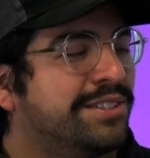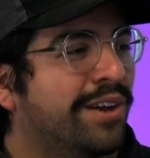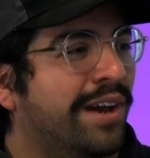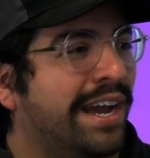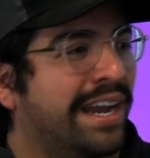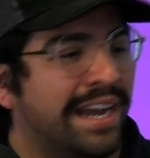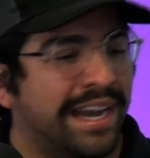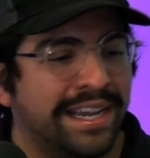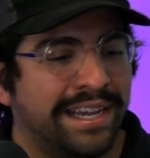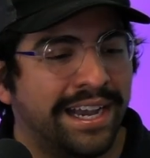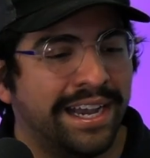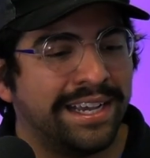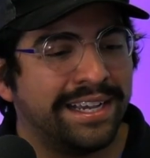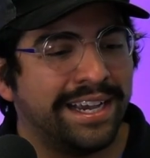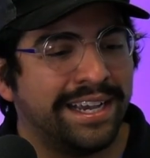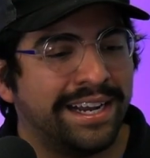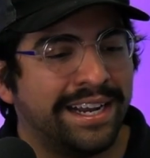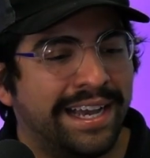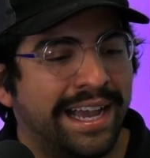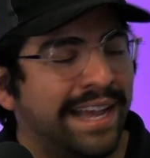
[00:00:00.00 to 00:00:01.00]
And so like I
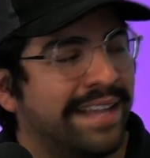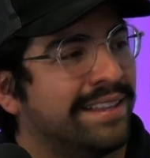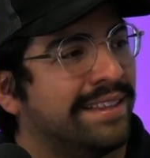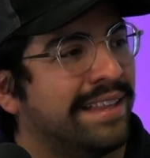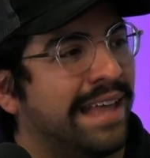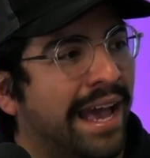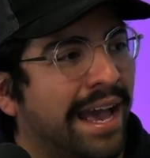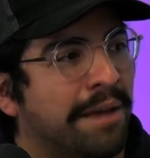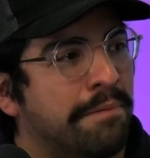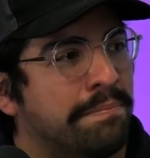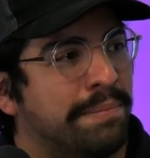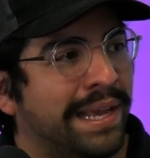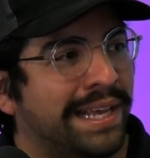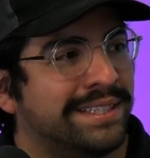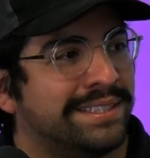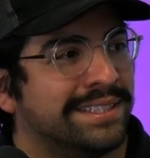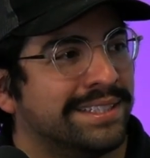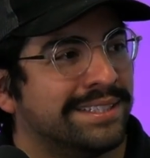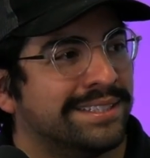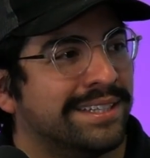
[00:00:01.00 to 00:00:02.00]
kind of had that
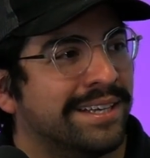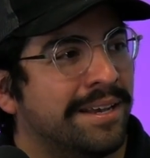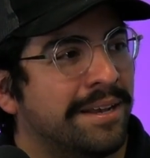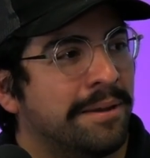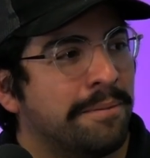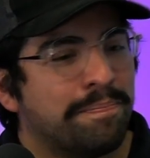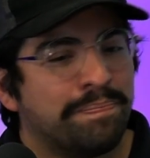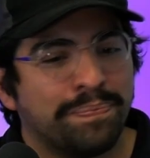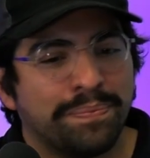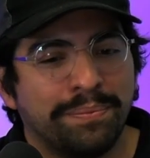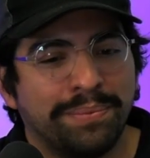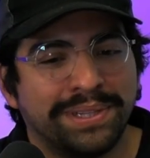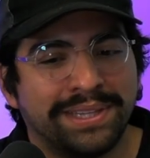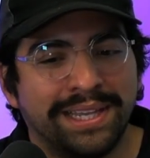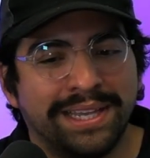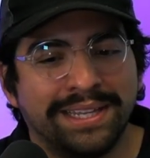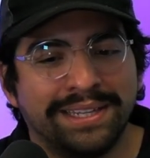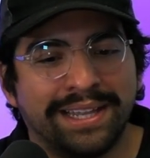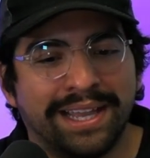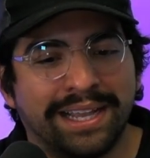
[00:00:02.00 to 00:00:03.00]
basis, but
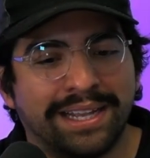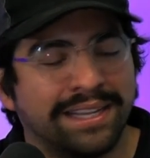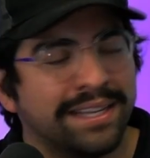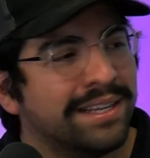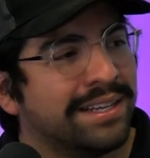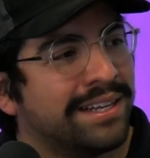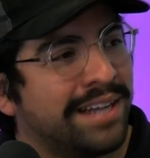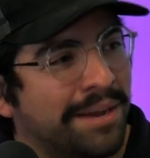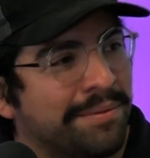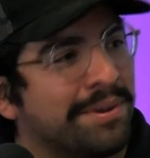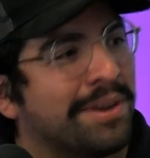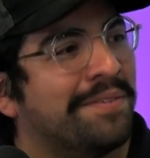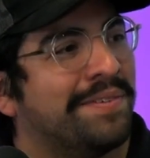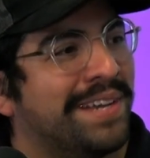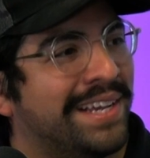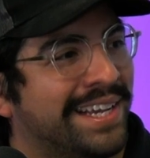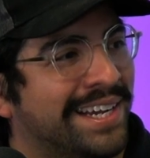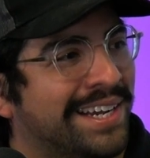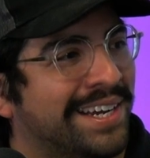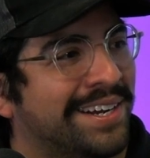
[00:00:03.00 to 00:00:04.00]
then like coming over
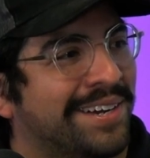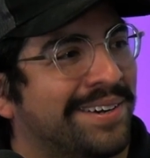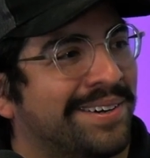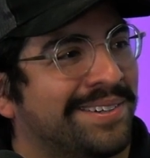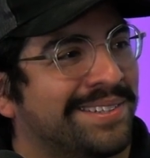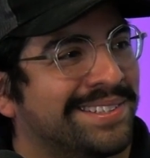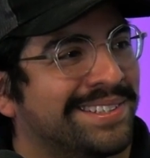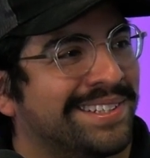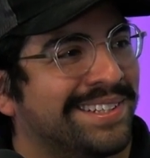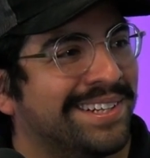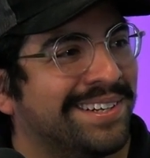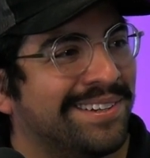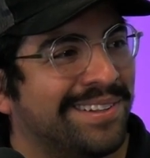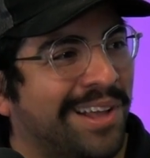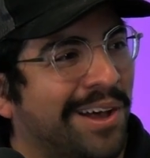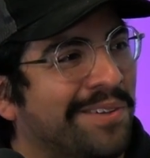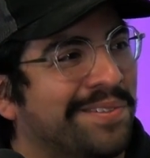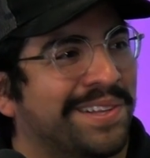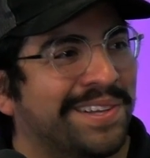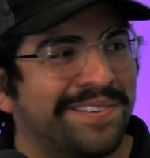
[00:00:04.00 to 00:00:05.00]
here, it was a little
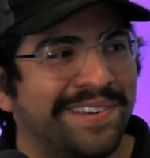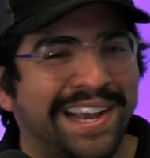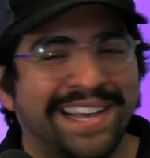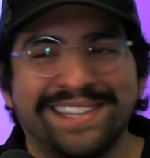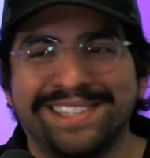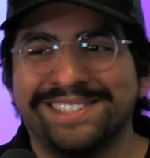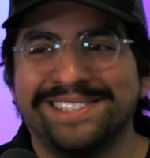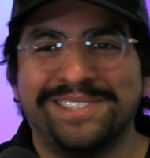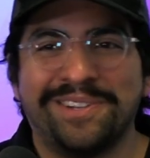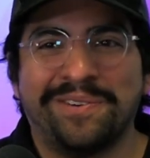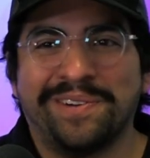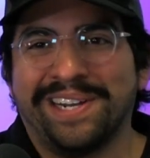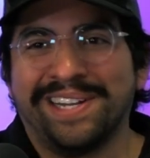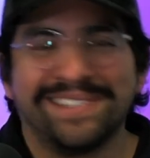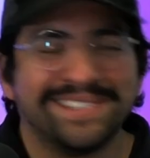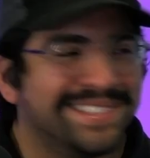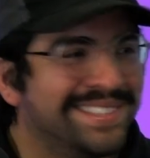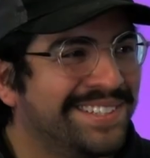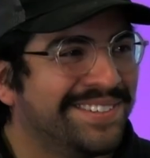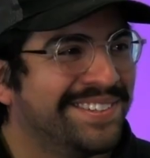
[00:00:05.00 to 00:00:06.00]
lonely, right? There's no one
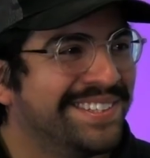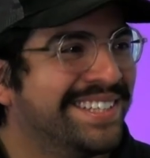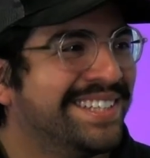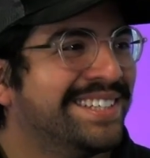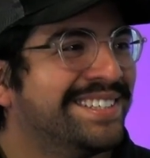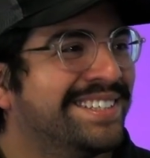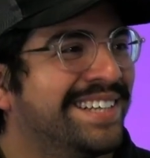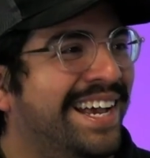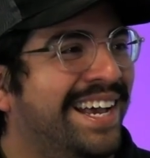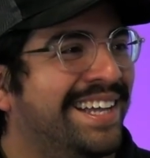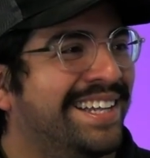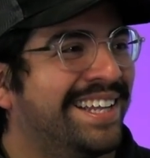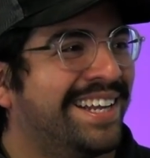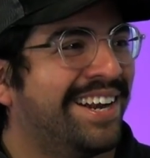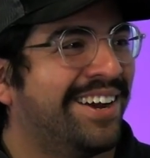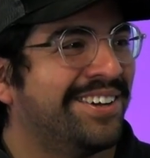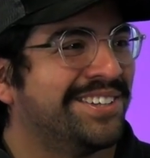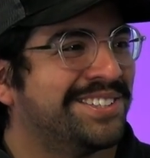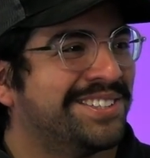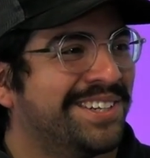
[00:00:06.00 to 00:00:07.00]
else doing this, and
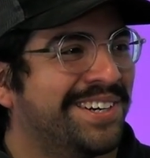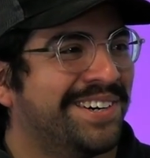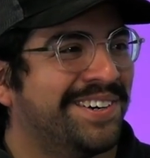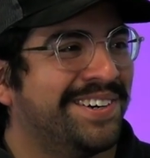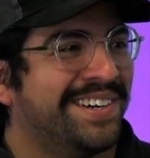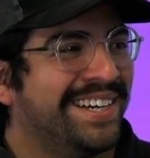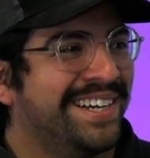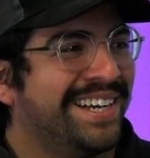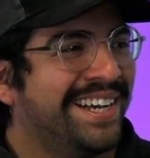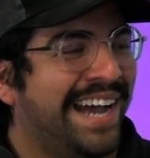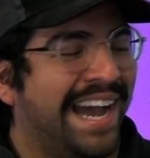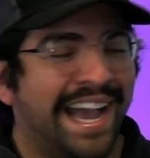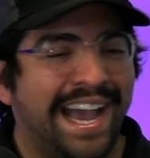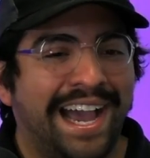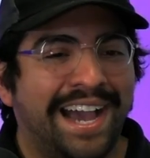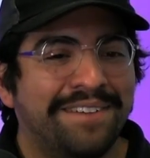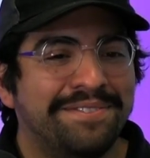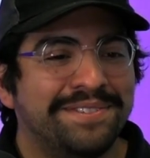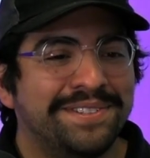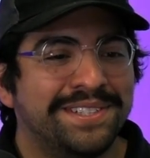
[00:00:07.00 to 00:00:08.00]
also I
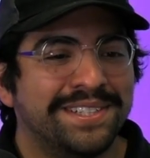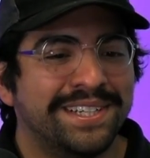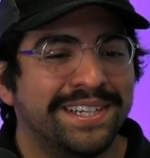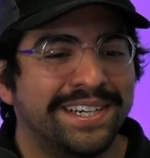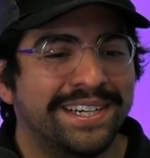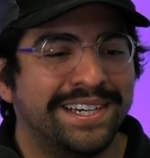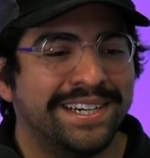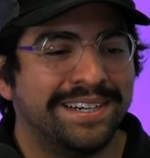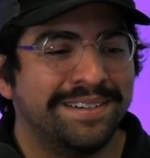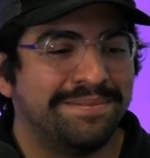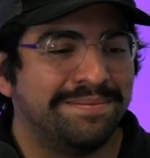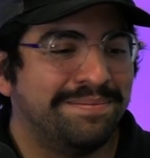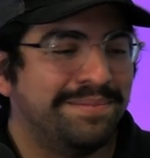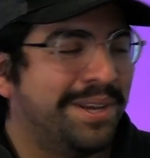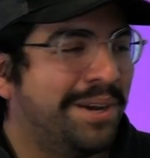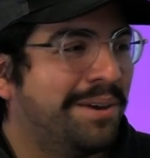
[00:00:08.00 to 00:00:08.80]
have to